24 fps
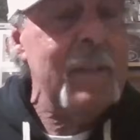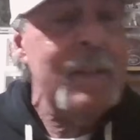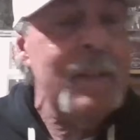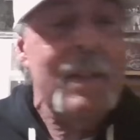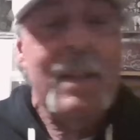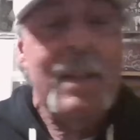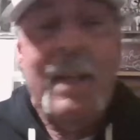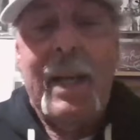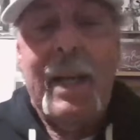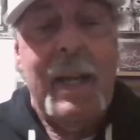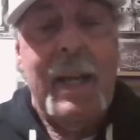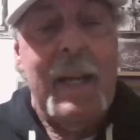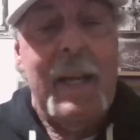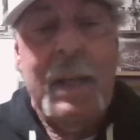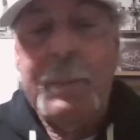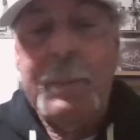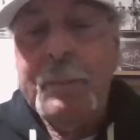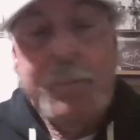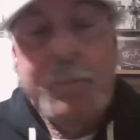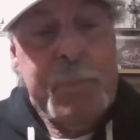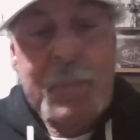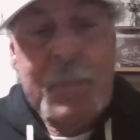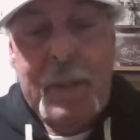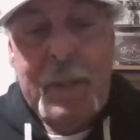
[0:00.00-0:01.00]
And,
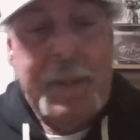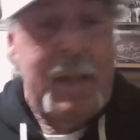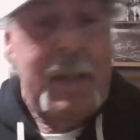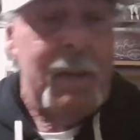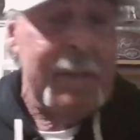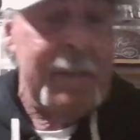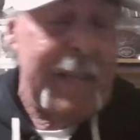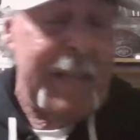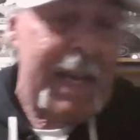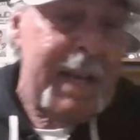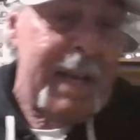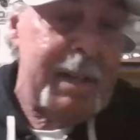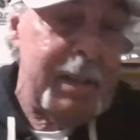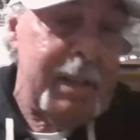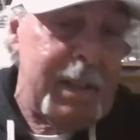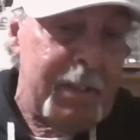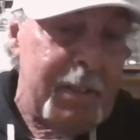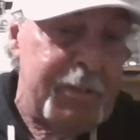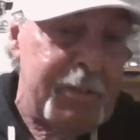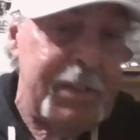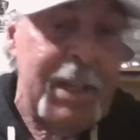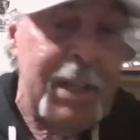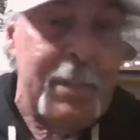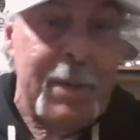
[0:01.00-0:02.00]
again,
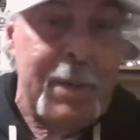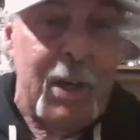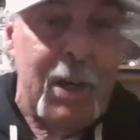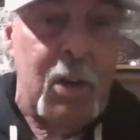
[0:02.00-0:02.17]
give Thibodeau